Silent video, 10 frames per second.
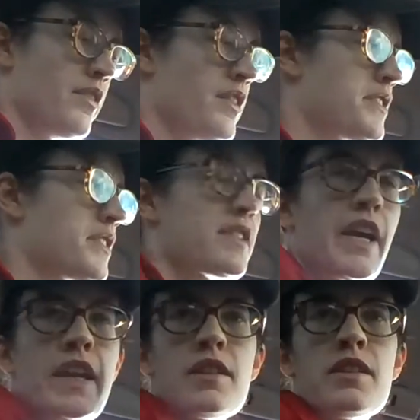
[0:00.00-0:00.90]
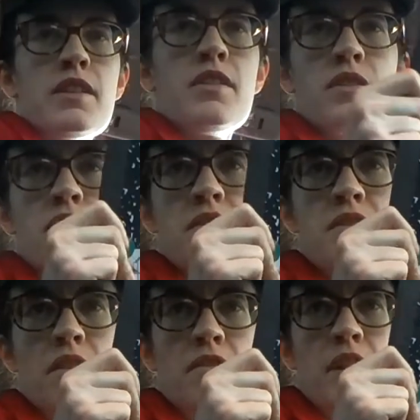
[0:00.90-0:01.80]
is like the stuff that
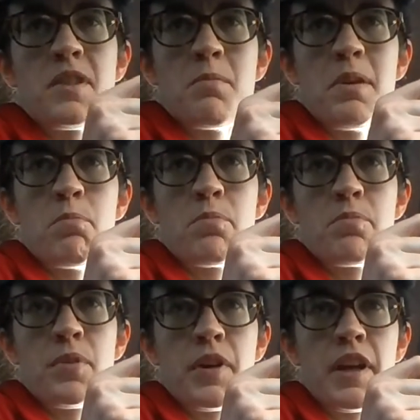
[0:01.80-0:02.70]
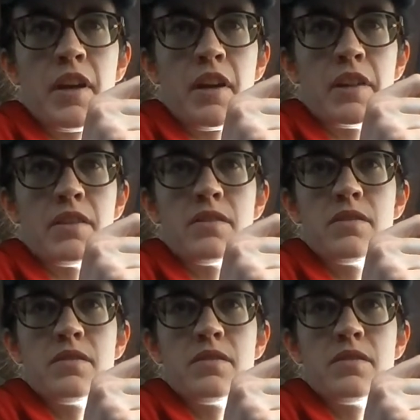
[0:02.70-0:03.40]
I'm supposed to be putting on